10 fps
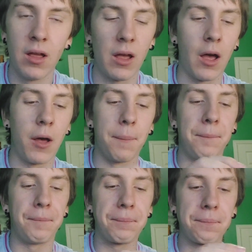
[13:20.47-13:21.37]

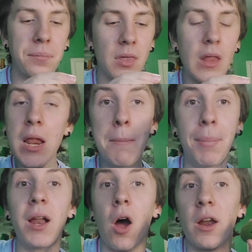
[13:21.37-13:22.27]

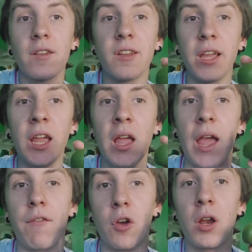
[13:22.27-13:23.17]
But honestly,
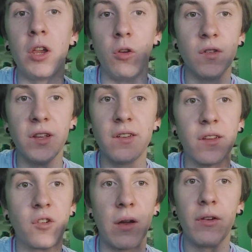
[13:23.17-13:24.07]
if you're going to use these
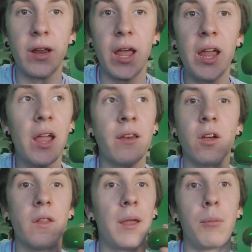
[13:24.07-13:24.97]
as your everyday
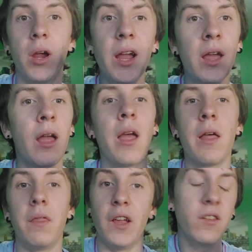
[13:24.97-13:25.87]
until they break,
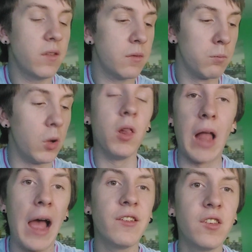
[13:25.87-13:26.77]
these will
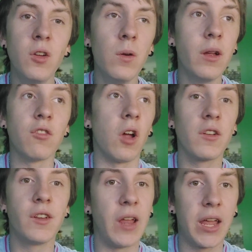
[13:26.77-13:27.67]
last you as long
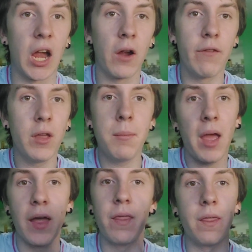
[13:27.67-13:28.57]
as you take care of them,
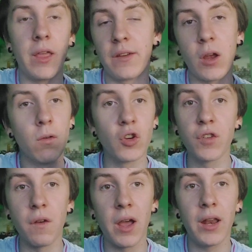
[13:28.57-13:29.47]
and they sound
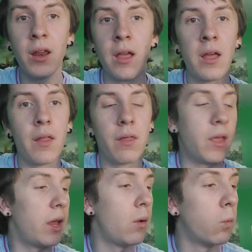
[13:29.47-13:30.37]
just fine.
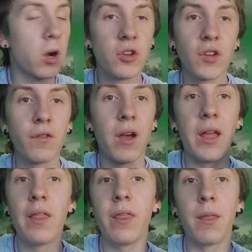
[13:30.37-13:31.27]
They work just
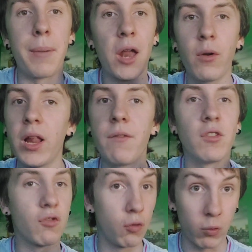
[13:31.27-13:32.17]
fine. The battery life
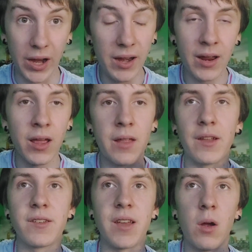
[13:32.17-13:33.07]
is great.
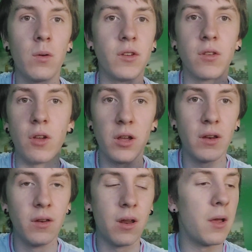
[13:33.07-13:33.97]
The sound is good.